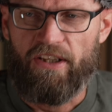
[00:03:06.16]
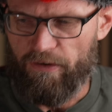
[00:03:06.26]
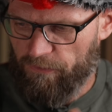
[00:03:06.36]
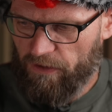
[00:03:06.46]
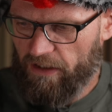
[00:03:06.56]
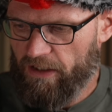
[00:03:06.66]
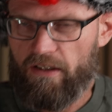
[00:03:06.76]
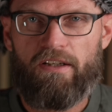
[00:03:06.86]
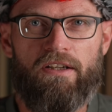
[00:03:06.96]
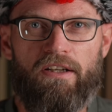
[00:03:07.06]
They're filling,
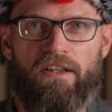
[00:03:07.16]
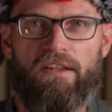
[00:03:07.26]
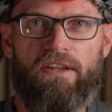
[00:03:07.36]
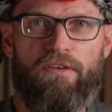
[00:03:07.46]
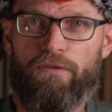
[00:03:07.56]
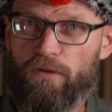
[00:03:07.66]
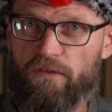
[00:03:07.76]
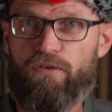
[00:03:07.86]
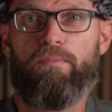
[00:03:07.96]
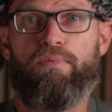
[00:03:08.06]
they're full
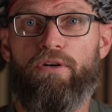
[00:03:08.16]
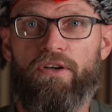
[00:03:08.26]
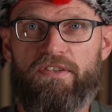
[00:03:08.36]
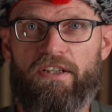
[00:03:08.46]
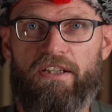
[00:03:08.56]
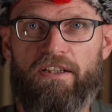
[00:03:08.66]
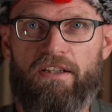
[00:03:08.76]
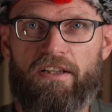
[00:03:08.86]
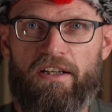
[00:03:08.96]
of good protein.